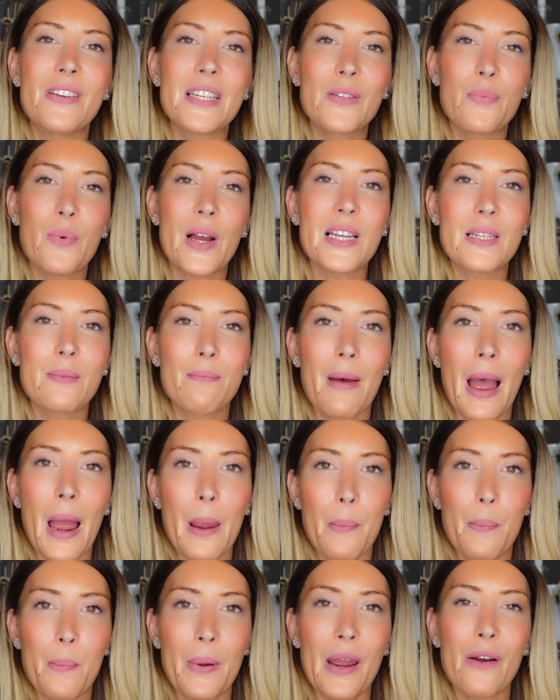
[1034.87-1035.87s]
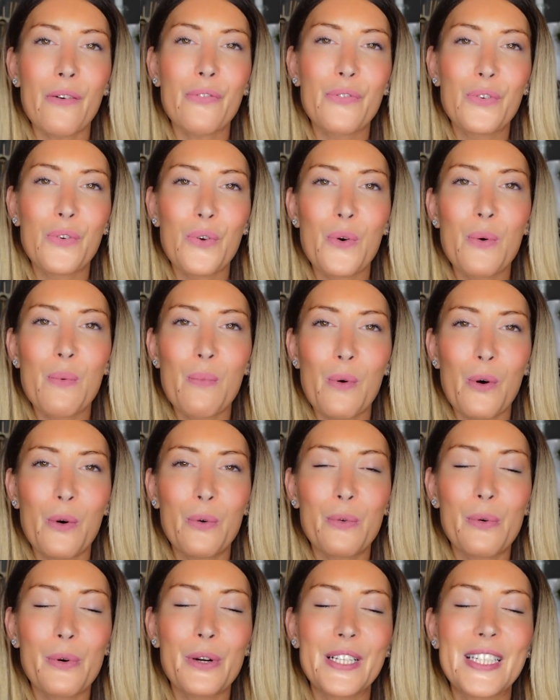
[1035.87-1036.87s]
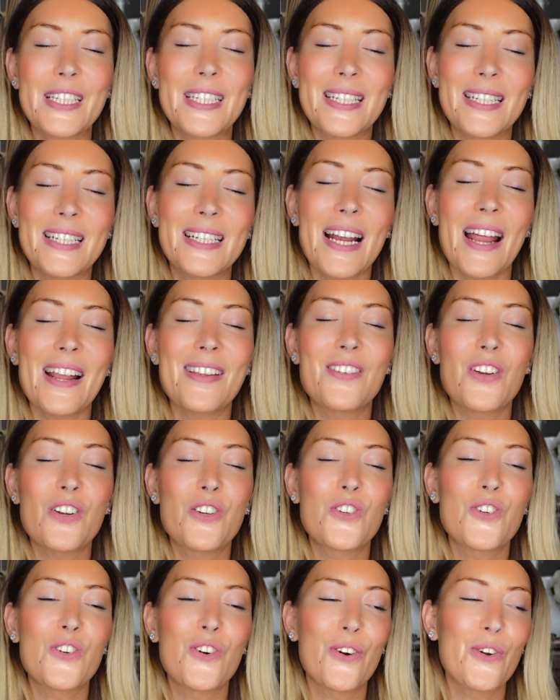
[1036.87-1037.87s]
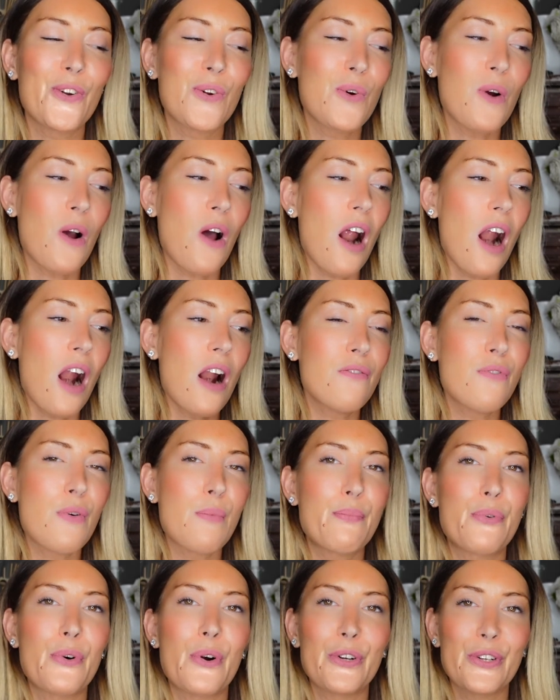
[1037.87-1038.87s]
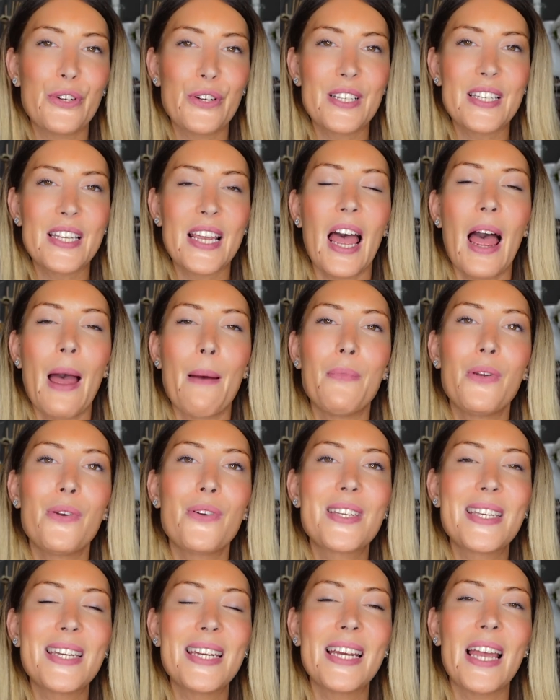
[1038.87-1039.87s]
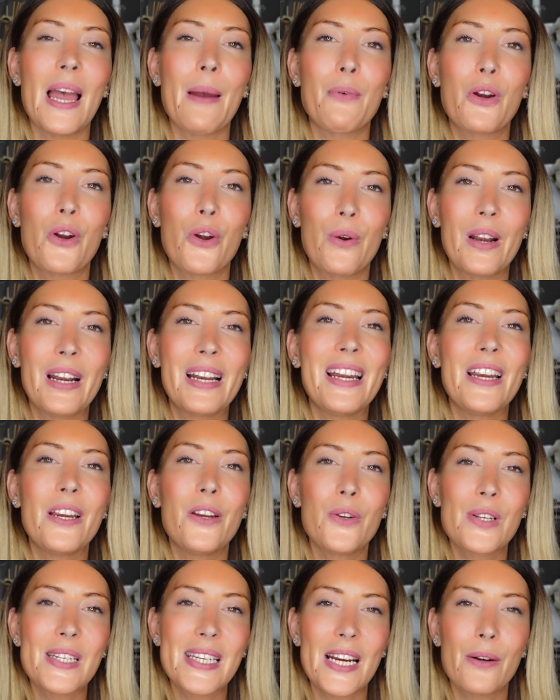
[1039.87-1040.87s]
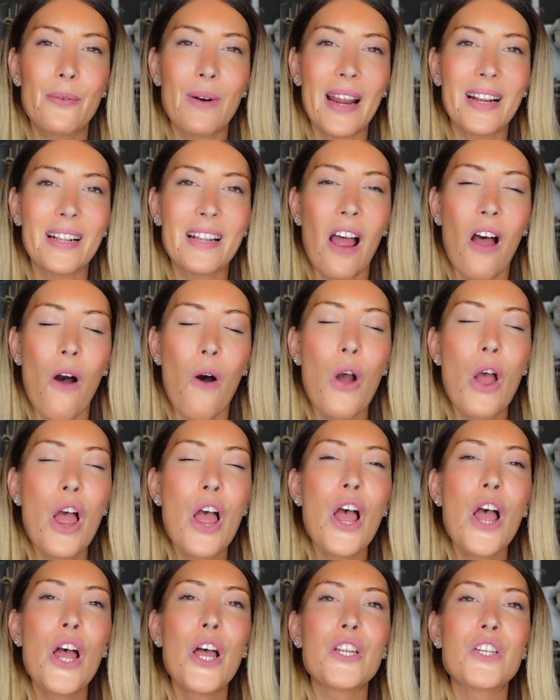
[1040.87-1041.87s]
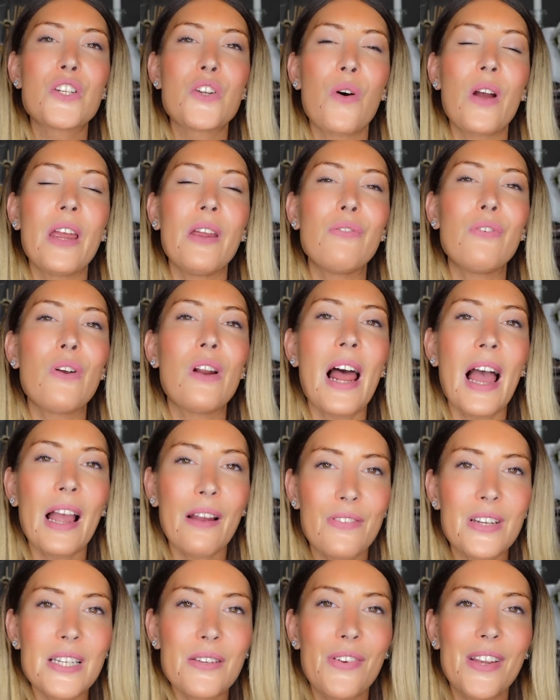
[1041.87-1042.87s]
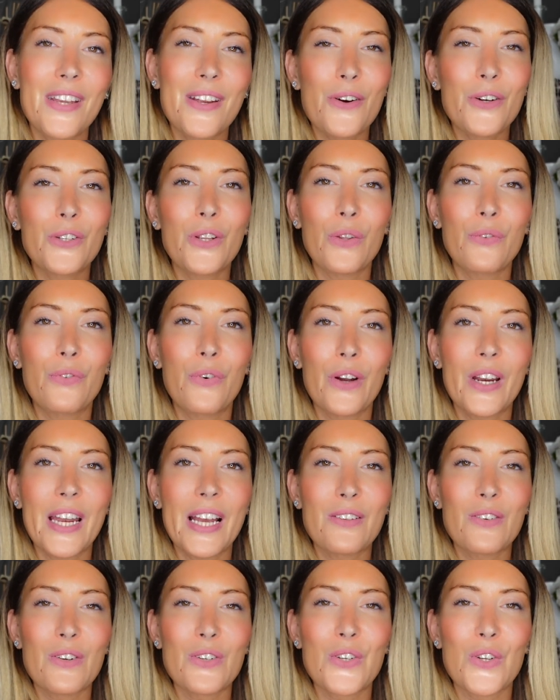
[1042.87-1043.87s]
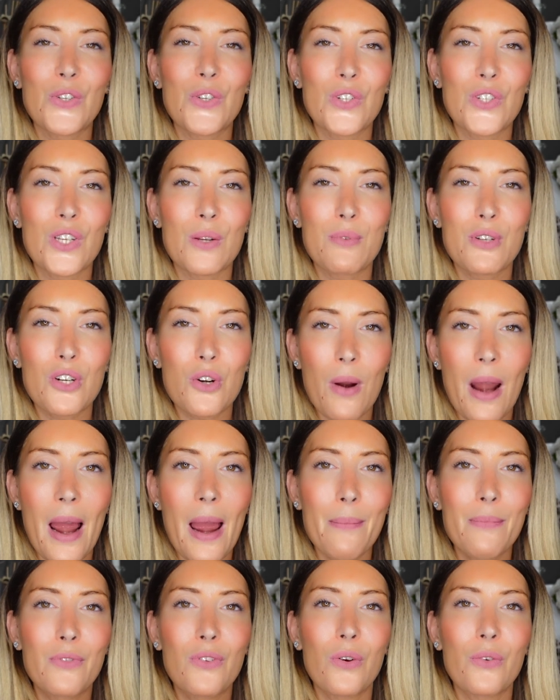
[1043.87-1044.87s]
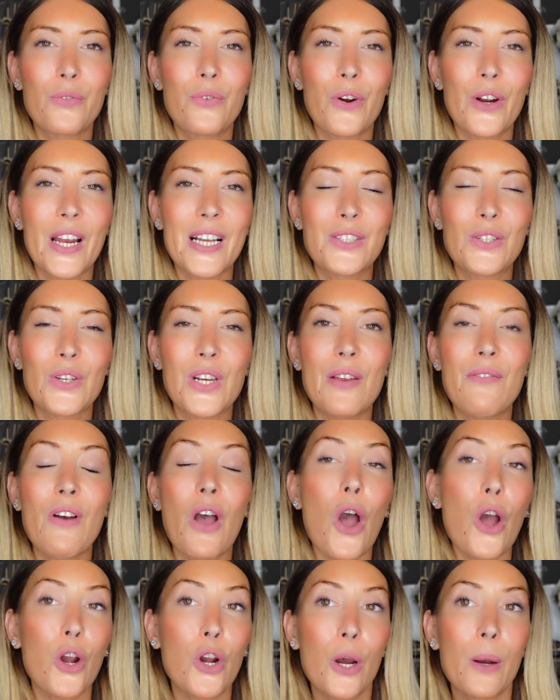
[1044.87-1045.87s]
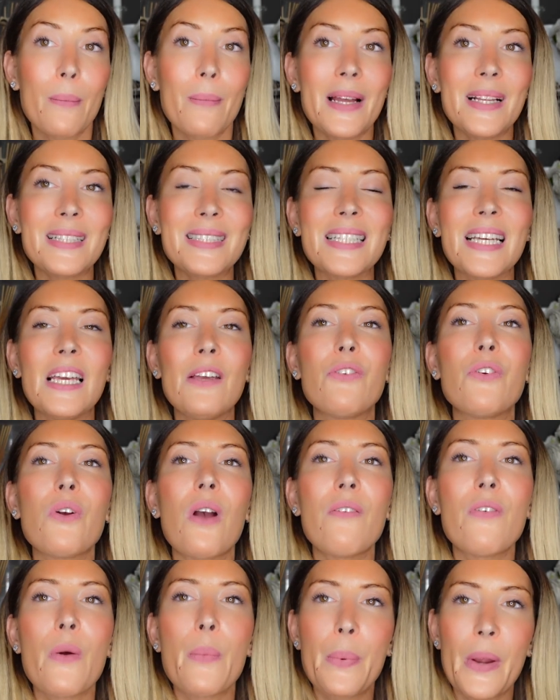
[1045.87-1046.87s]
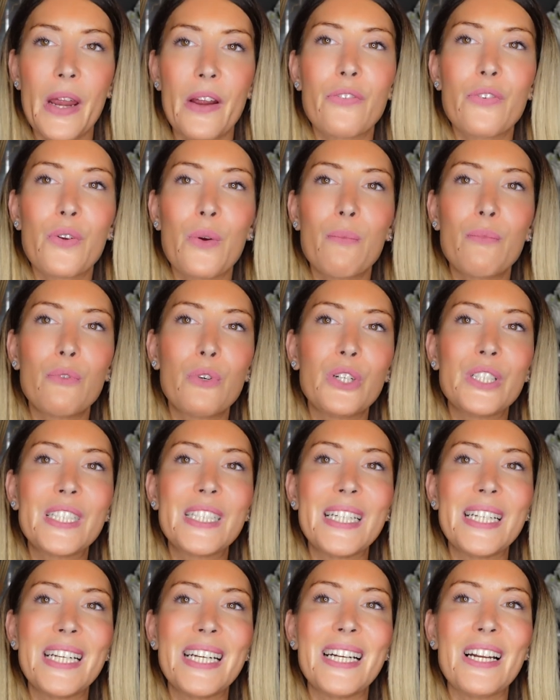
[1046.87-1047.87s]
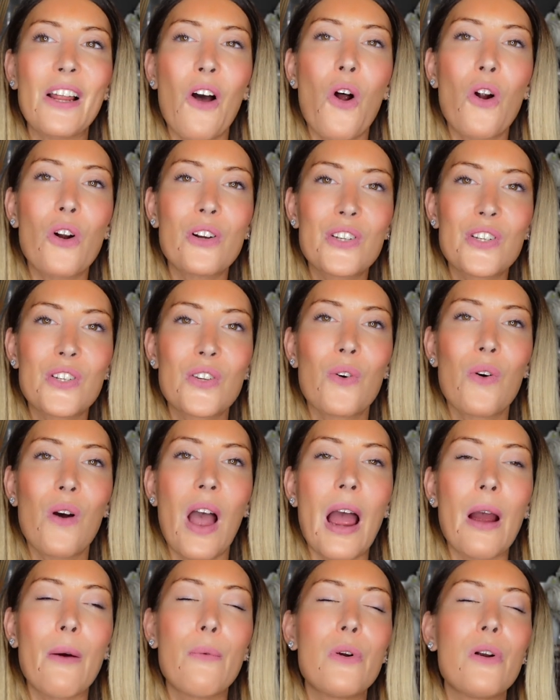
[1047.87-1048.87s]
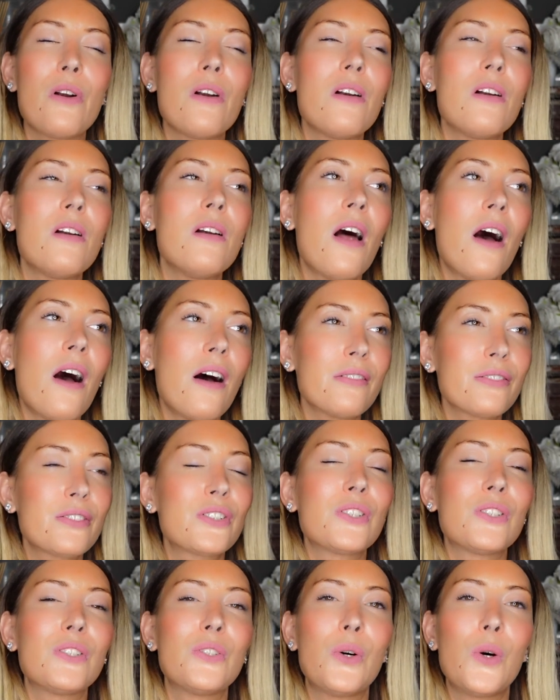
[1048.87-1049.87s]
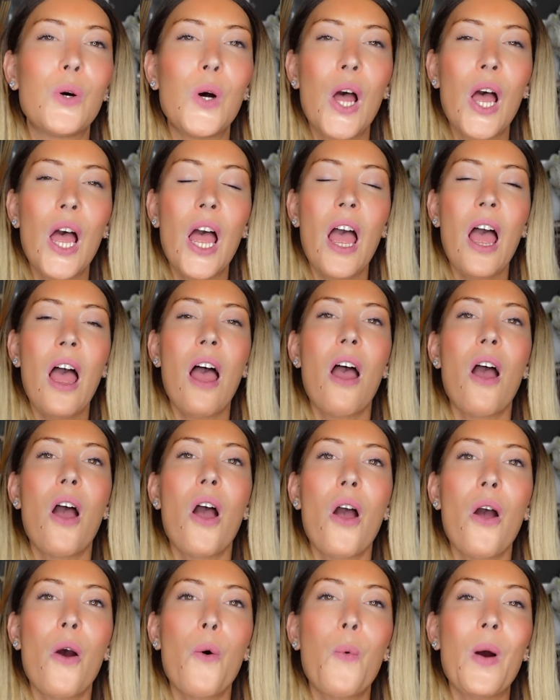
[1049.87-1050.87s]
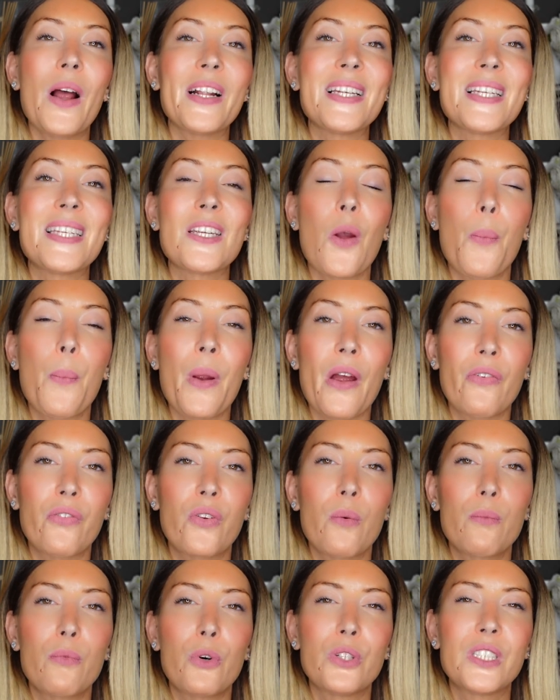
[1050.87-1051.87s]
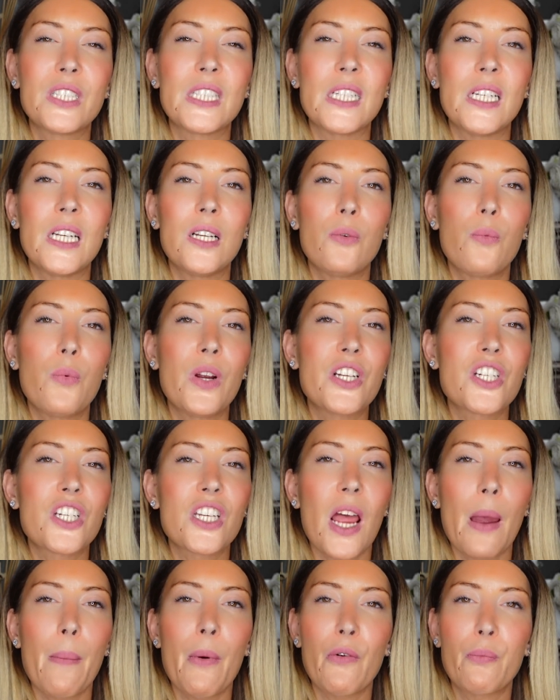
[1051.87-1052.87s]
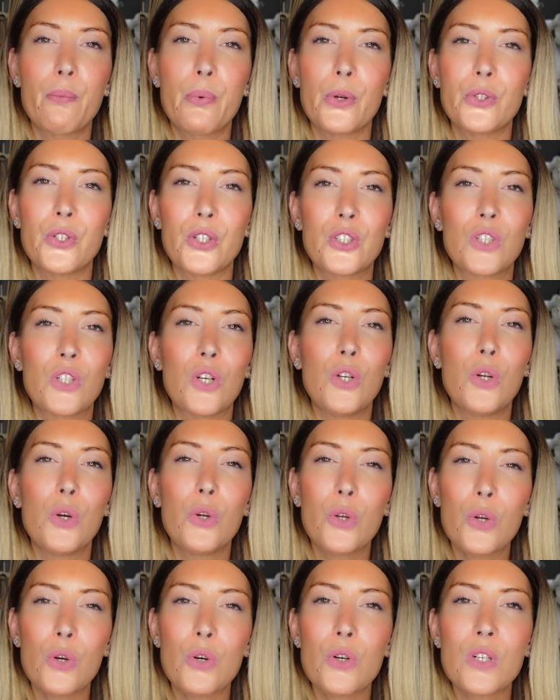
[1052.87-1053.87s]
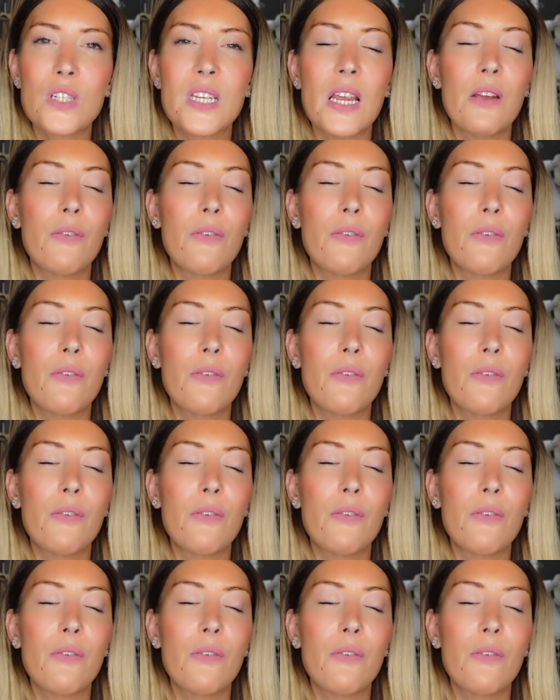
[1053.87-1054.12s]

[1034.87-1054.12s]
This was my perfume routine. I'll just show you all the products I'm currently using right now. So if you like this video, don't forget also to subscribe. Don't forget to leave a comment. If you have a perfume routine also, I would love to know what is your perfume routine, which type of product you use.